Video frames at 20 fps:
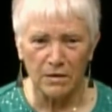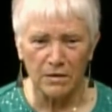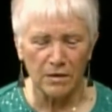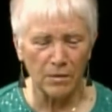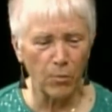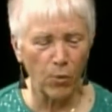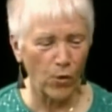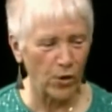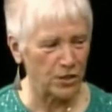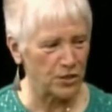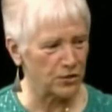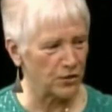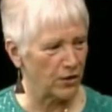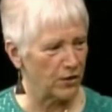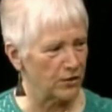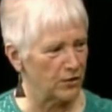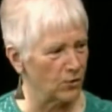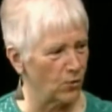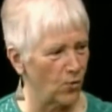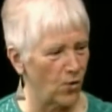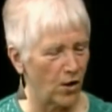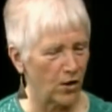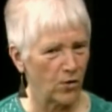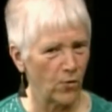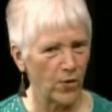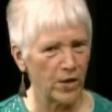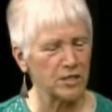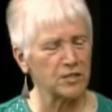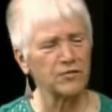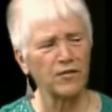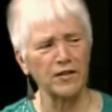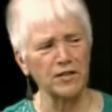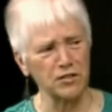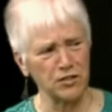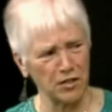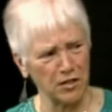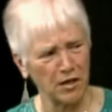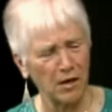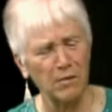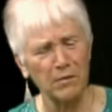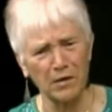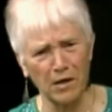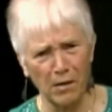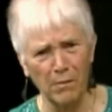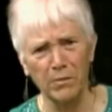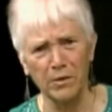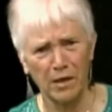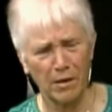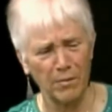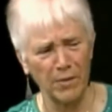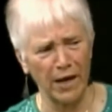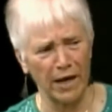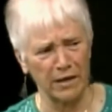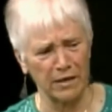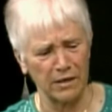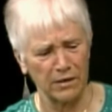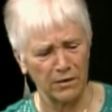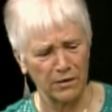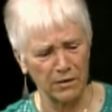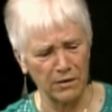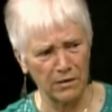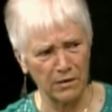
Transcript: The boy started to walk away. His father said, come back here.